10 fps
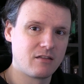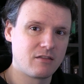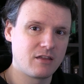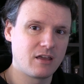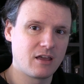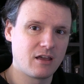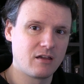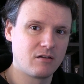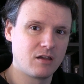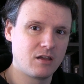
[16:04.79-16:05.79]
think
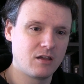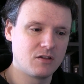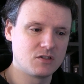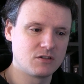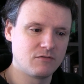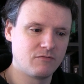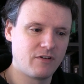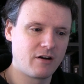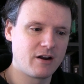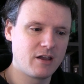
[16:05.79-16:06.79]
is
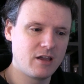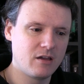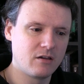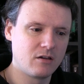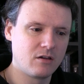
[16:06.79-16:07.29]
very